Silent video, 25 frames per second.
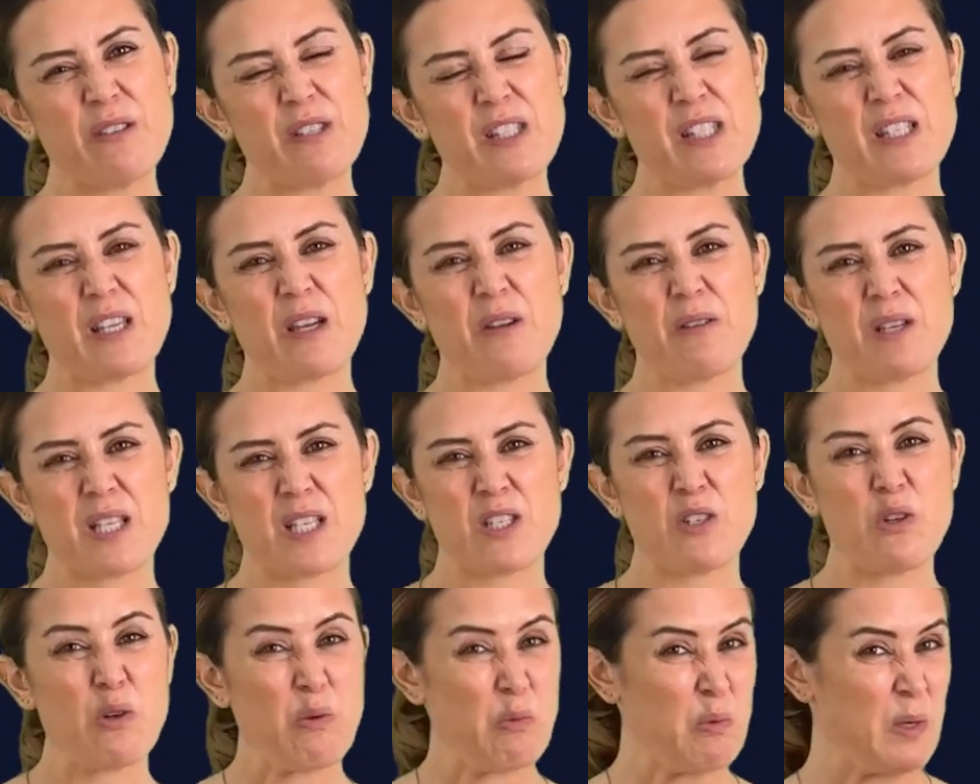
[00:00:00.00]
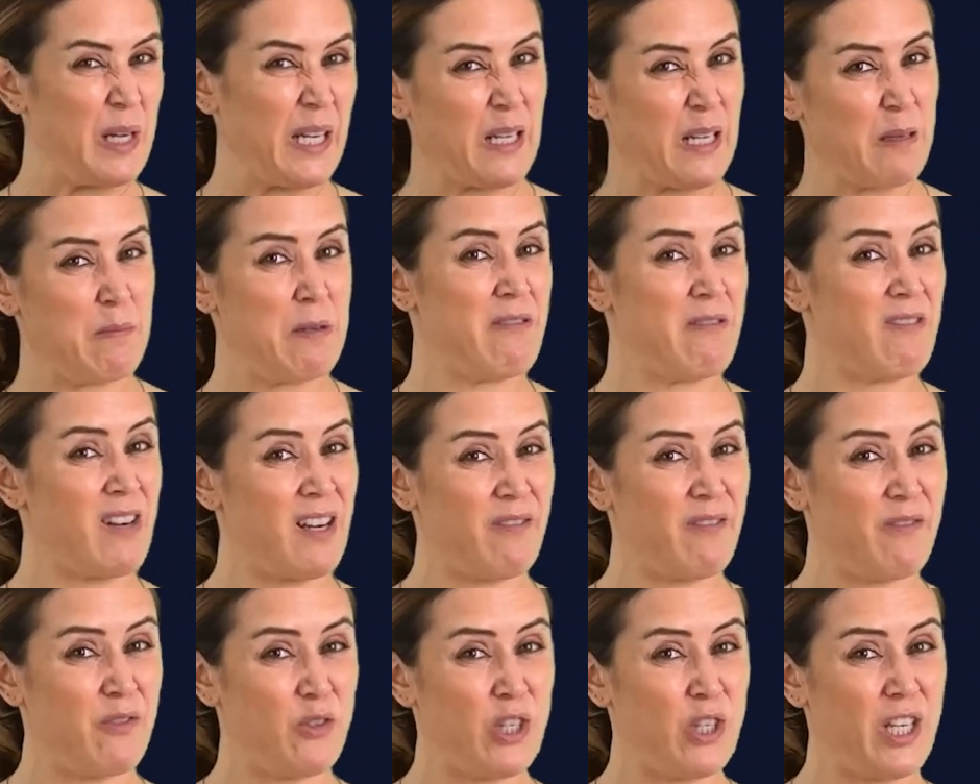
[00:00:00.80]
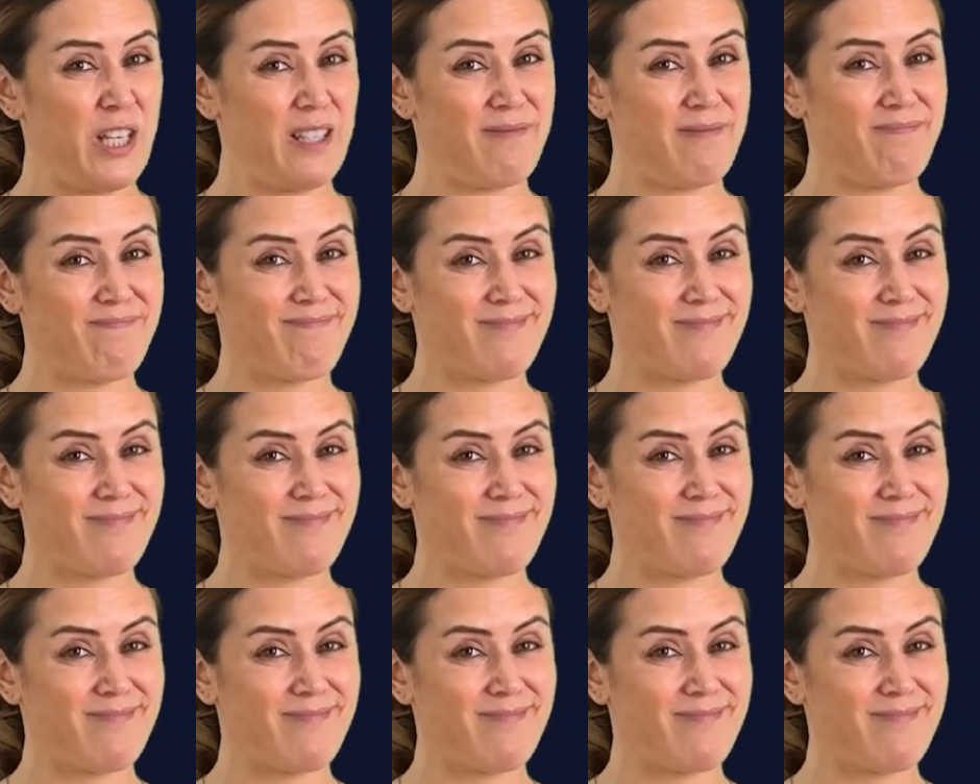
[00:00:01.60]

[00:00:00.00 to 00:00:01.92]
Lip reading: So it's not really going to be right for you.